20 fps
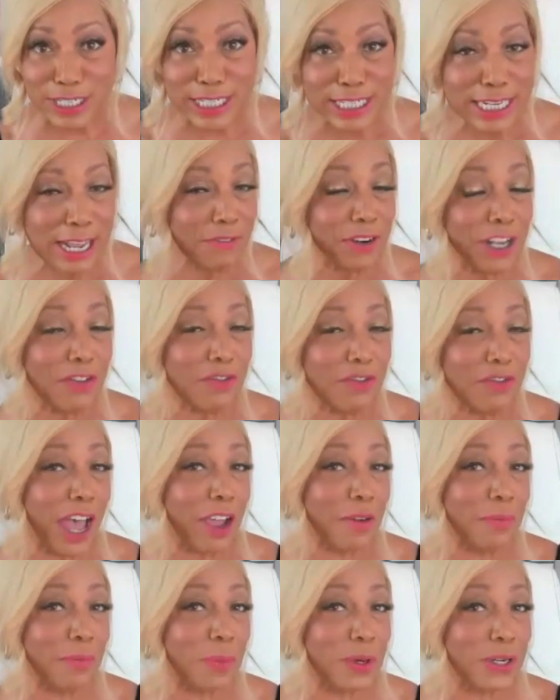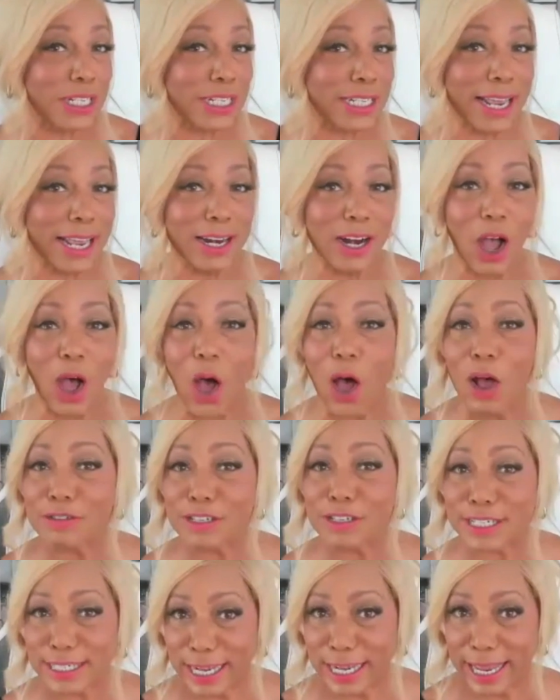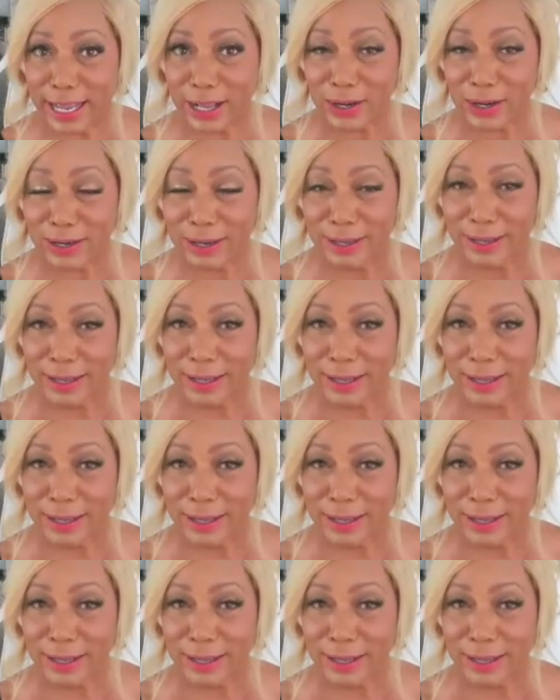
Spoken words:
75% off sale.